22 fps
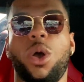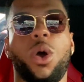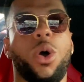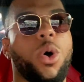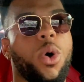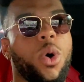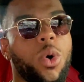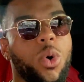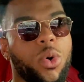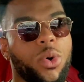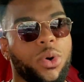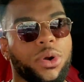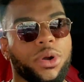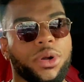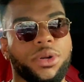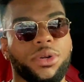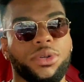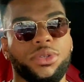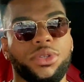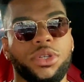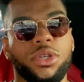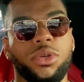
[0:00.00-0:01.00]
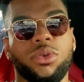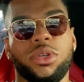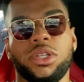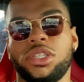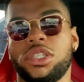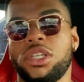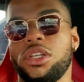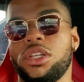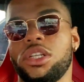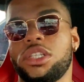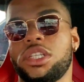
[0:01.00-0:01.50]
Or do you
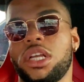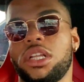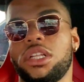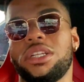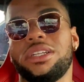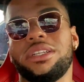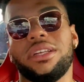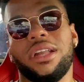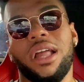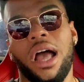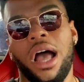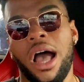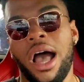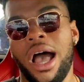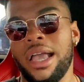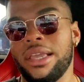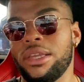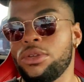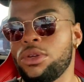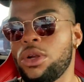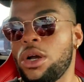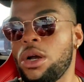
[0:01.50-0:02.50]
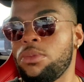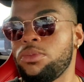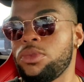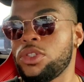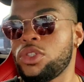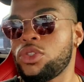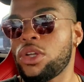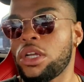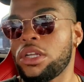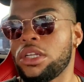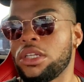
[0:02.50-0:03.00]
continue to tell her, nah, you know, I'm just
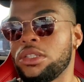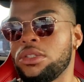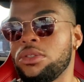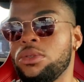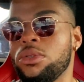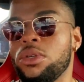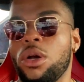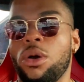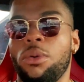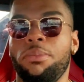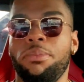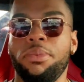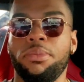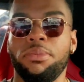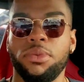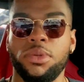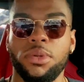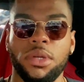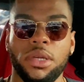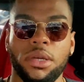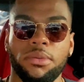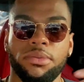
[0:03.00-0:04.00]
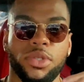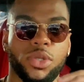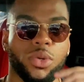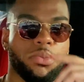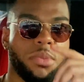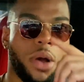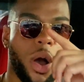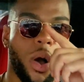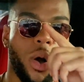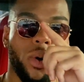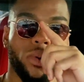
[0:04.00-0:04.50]
trying to, you know, do
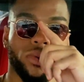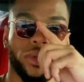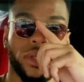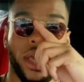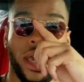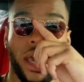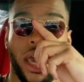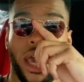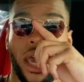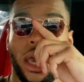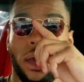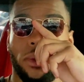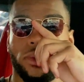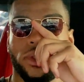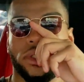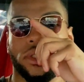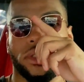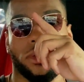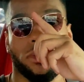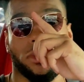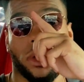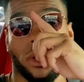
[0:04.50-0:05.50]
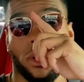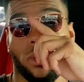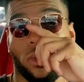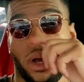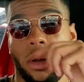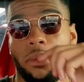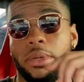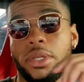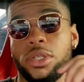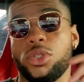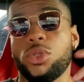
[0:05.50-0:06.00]
my own thing. I'm just, you know,
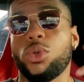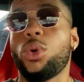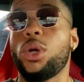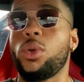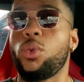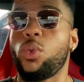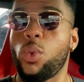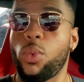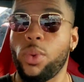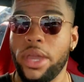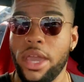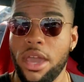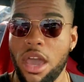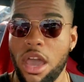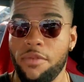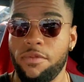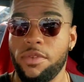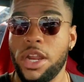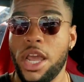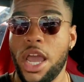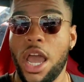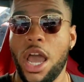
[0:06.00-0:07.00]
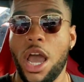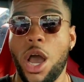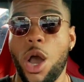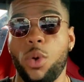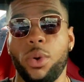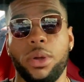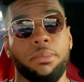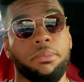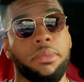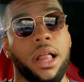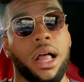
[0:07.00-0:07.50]
I'm enjoying what we have now
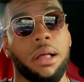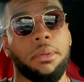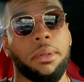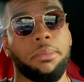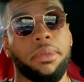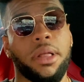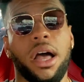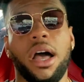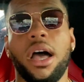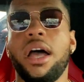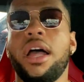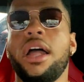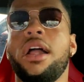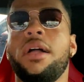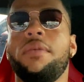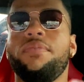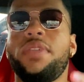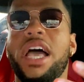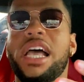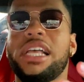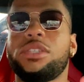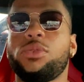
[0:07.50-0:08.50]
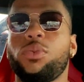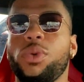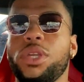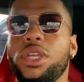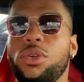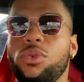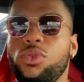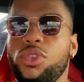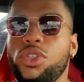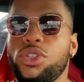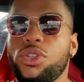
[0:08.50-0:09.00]
and blah, blah, blah. That's when
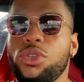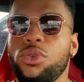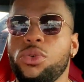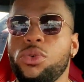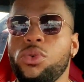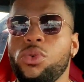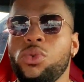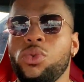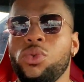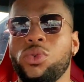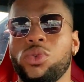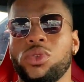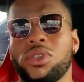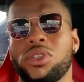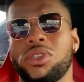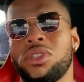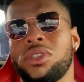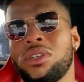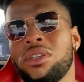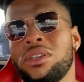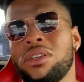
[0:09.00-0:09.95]
you choose.